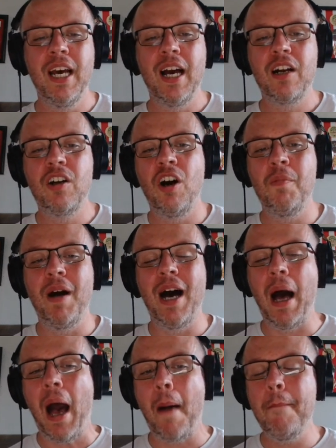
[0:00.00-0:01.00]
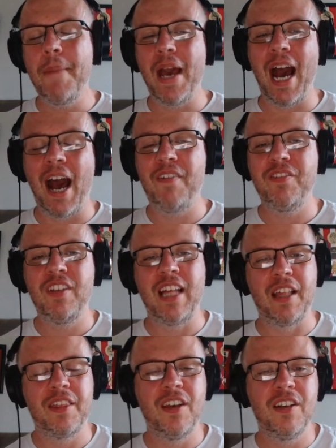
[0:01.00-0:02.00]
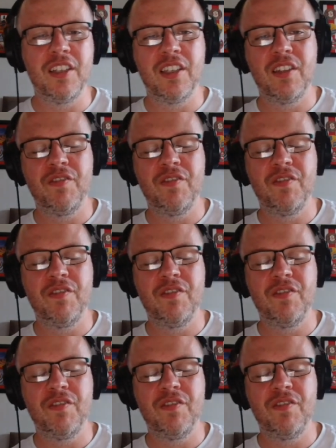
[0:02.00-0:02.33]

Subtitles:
come a bit after that 30th of